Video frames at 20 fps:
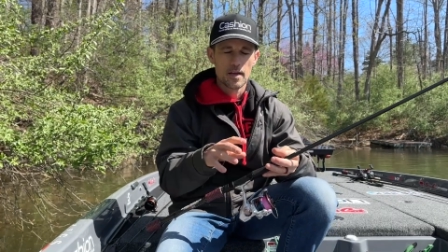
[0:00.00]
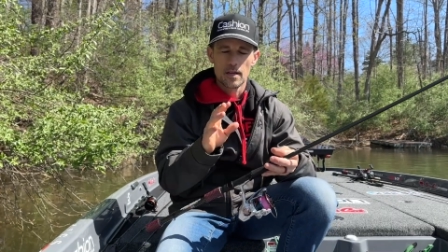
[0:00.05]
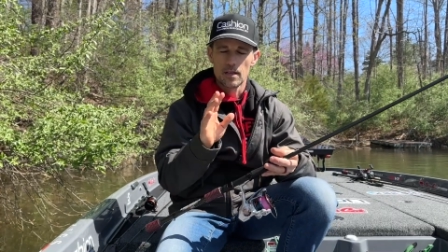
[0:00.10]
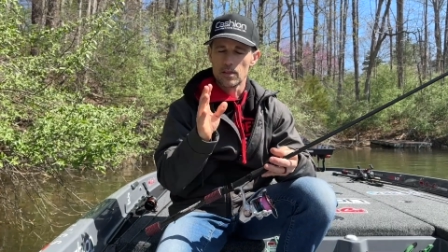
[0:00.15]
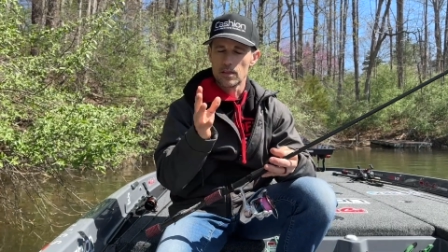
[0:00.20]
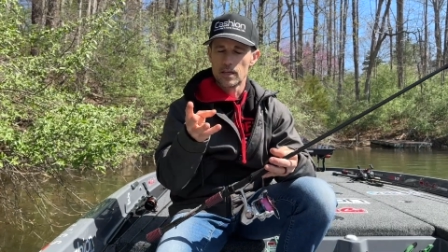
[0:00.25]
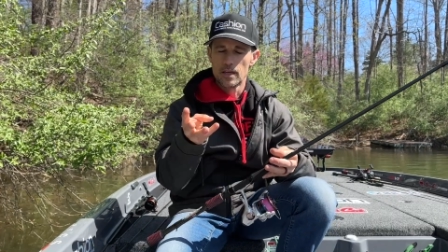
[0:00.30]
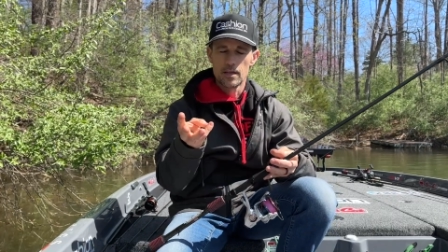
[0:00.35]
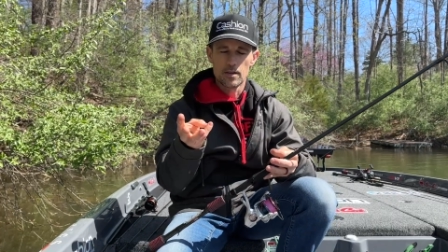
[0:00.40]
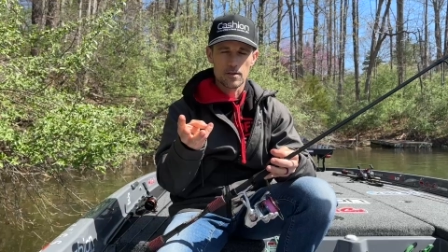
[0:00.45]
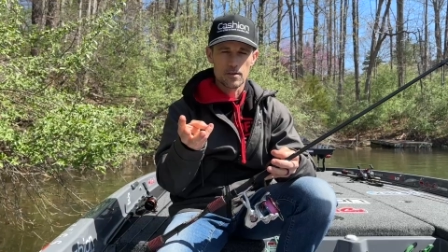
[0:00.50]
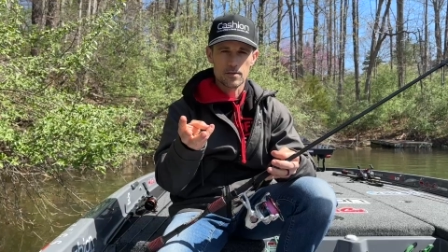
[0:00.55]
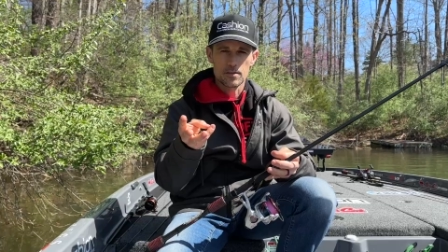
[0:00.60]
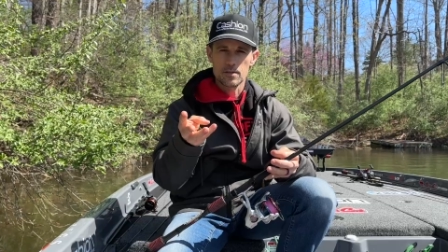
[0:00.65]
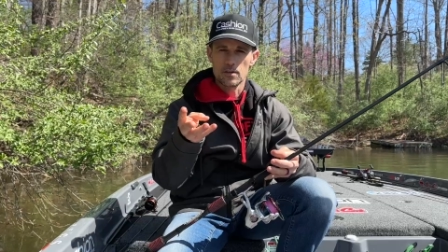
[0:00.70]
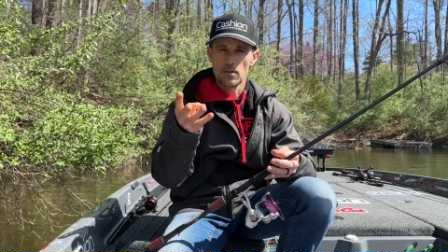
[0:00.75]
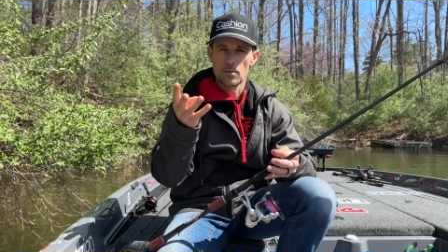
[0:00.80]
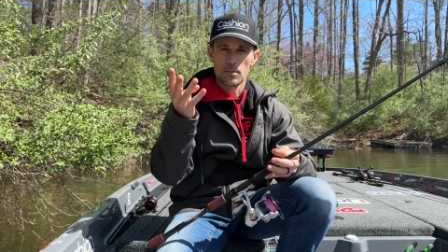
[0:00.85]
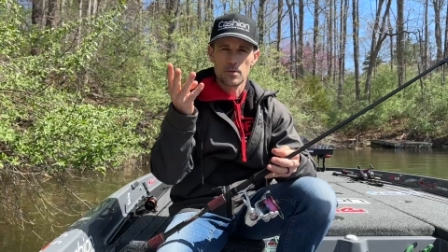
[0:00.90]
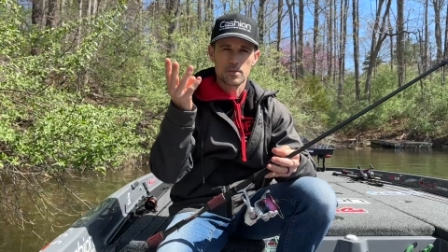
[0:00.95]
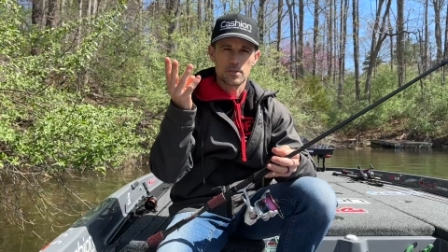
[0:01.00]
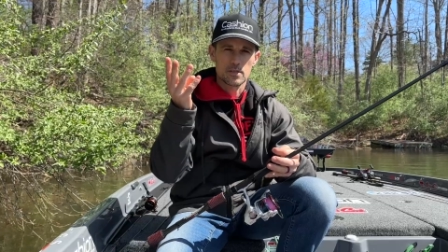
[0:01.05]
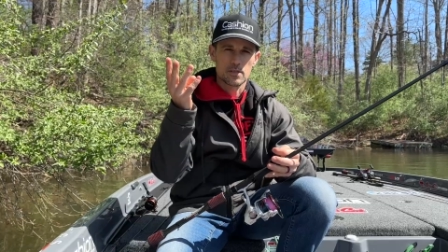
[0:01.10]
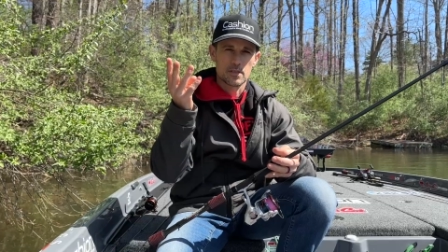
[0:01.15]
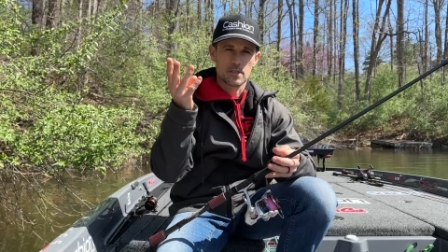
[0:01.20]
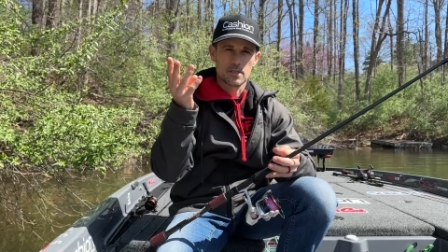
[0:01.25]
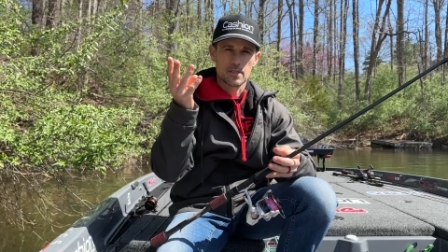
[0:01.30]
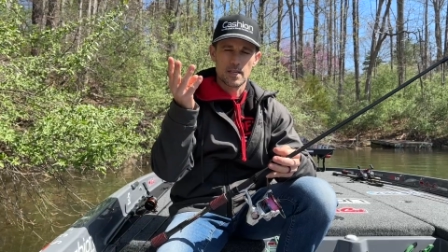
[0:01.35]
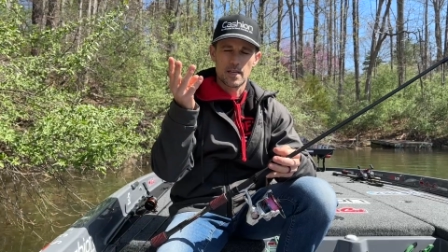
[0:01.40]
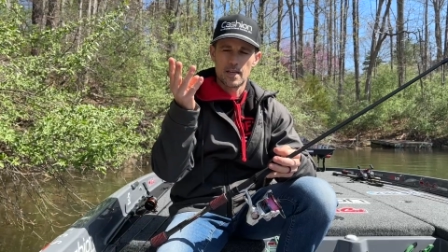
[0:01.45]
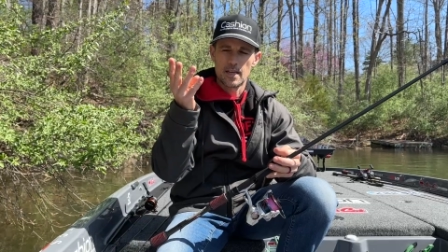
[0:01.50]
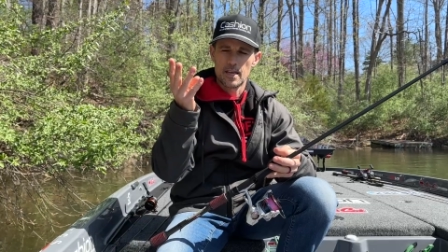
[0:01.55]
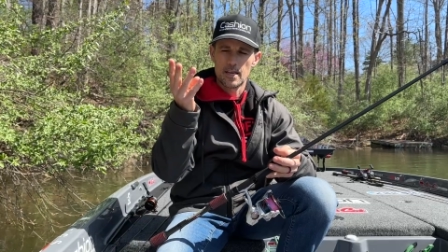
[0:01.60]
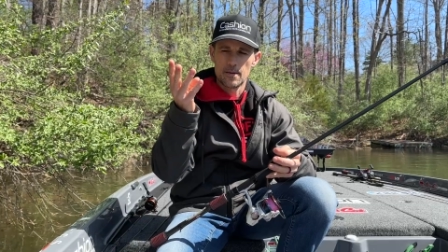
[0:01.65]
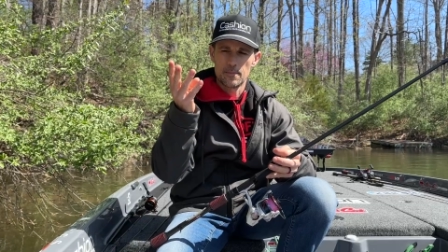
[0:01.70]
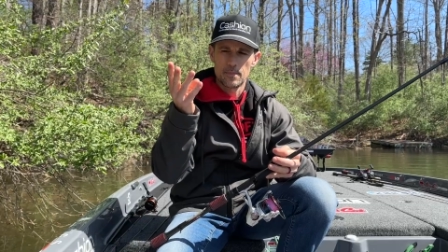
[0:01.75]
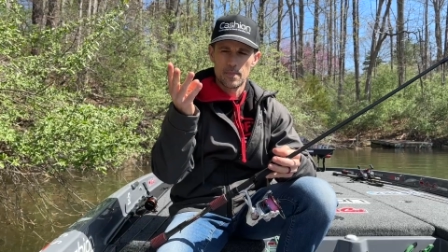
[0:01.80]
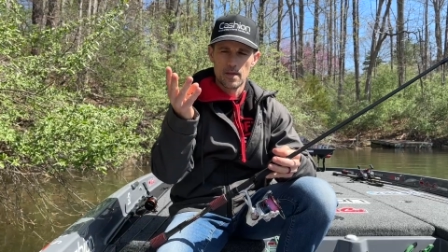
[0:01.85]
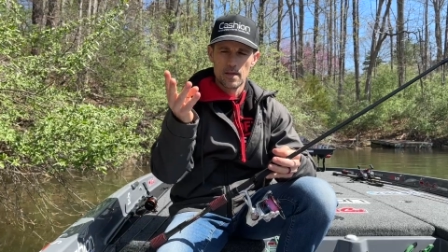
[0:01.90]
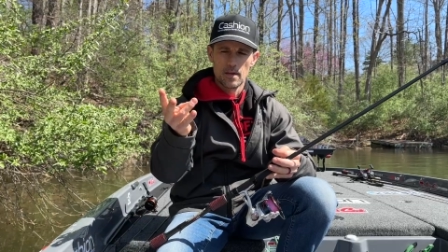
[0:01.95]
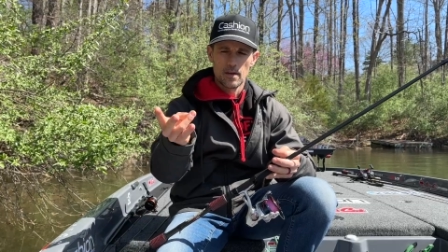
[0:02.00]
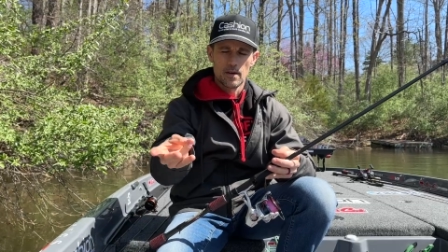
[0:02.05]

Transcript: Leader's almost the same.